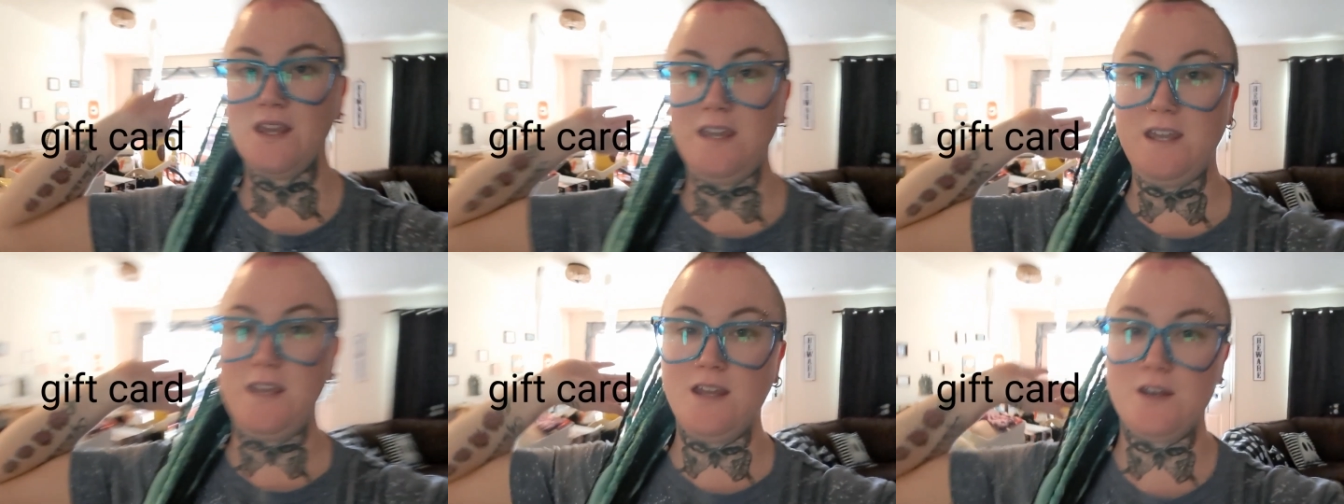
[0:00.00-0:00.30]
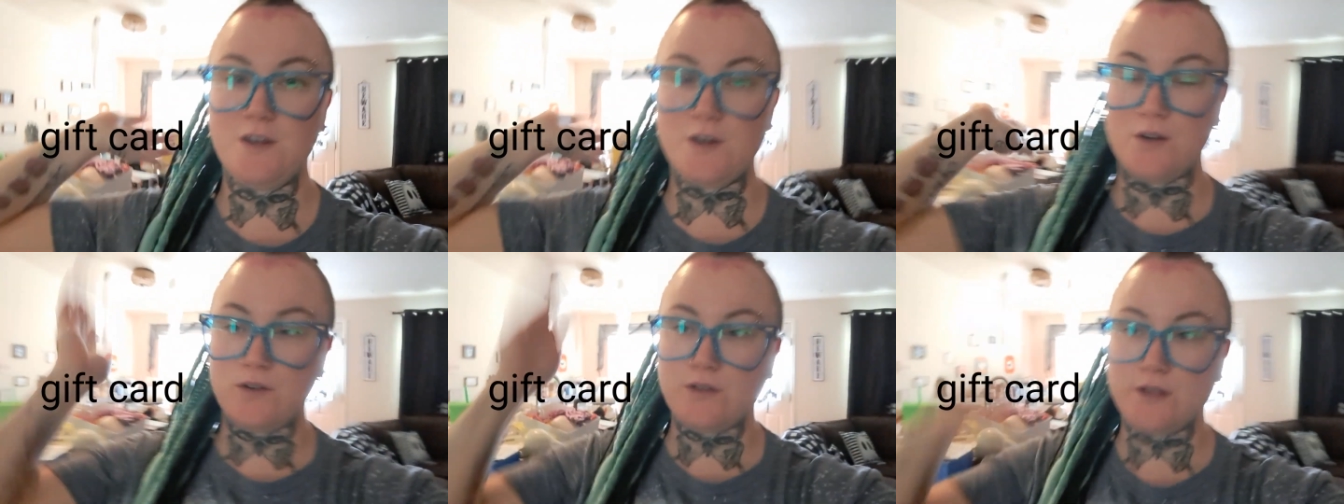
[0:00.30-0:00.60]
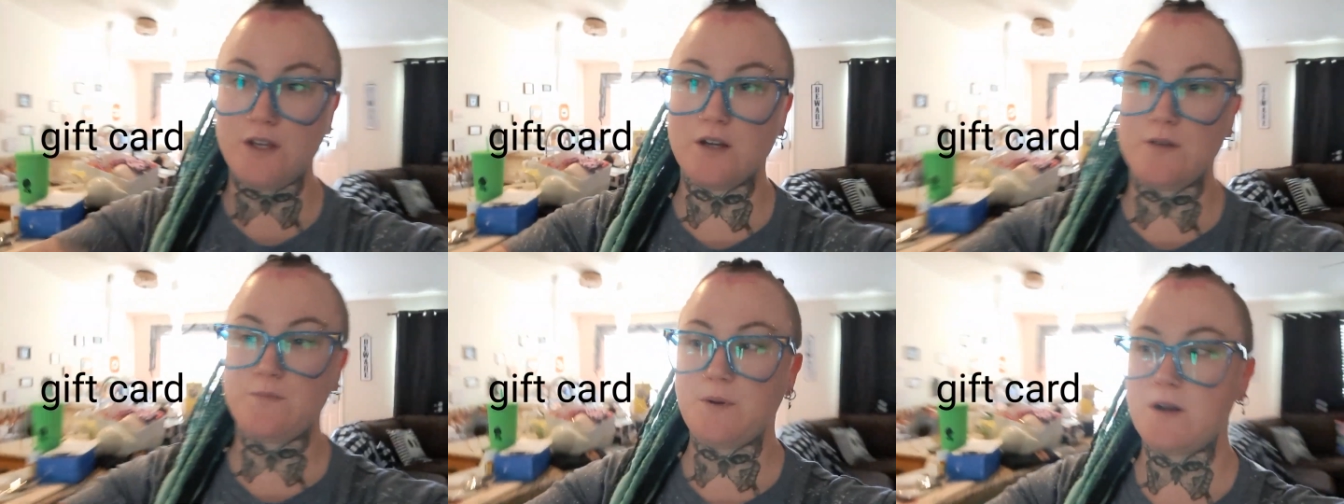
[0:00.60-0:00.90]
in
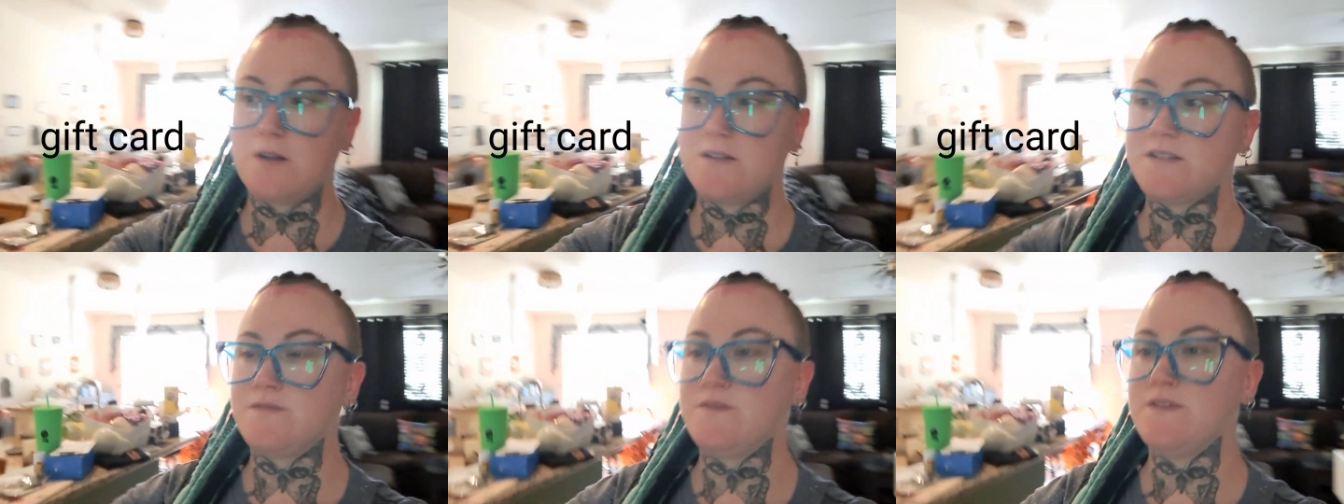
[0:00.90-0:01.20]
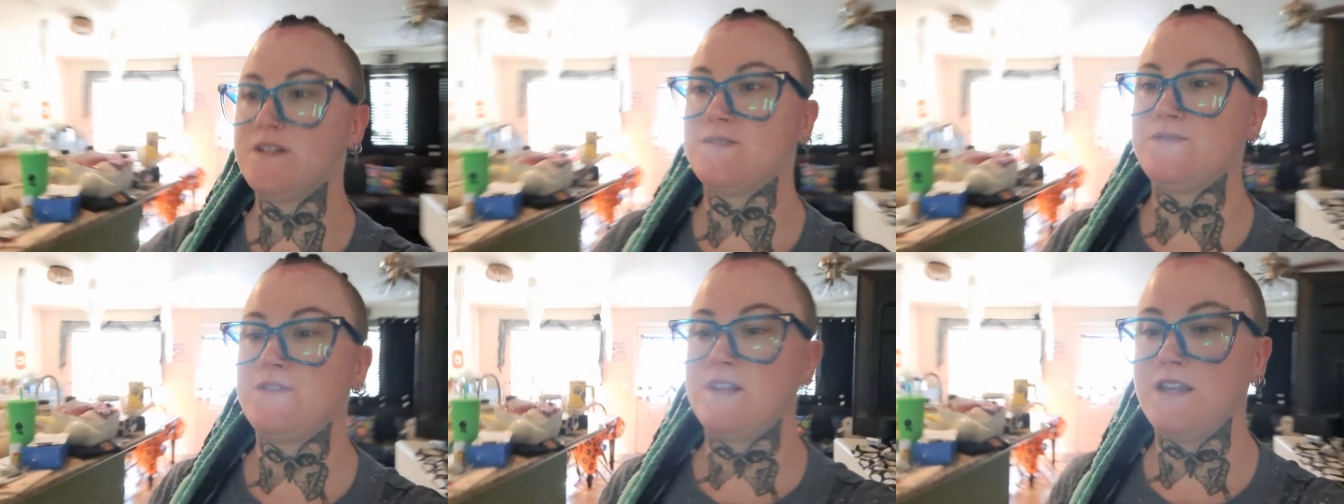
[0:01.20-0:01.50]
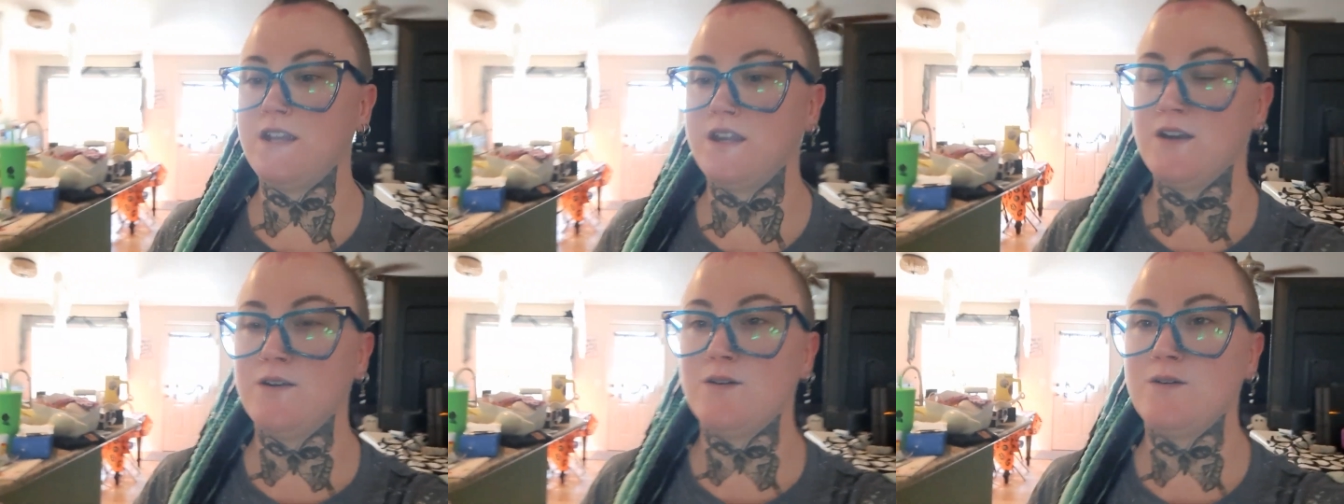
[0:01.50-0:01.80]
earlier parts of this
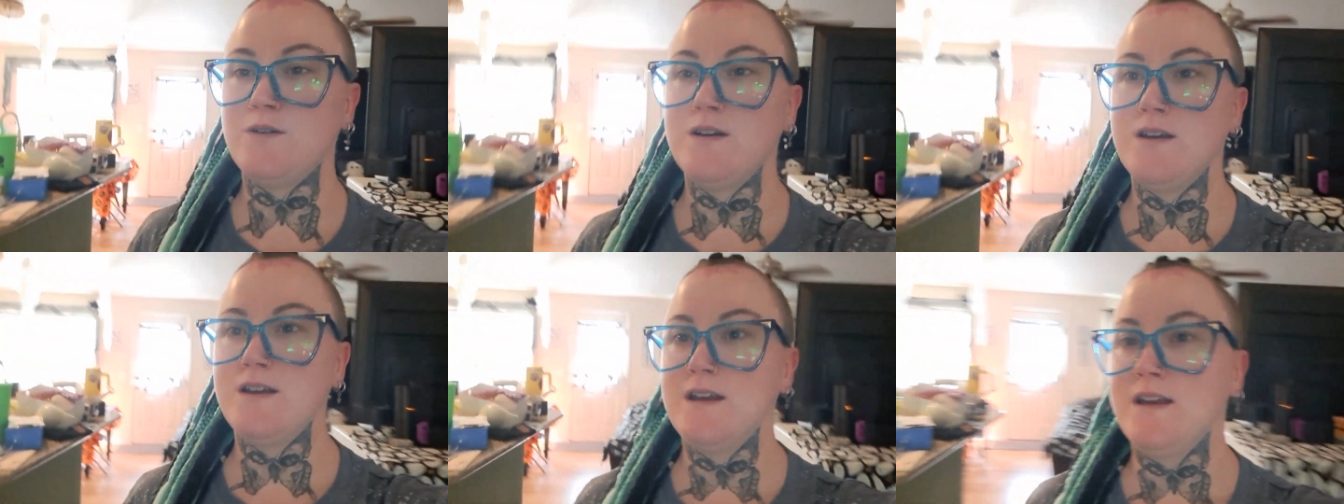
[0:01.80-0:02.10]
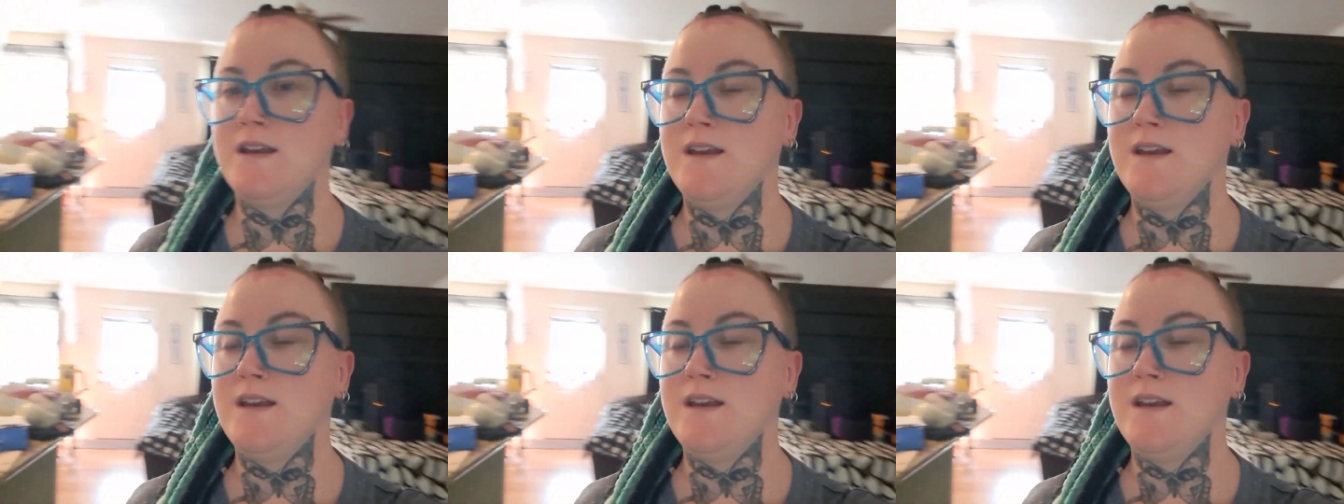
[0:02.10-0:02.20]
video,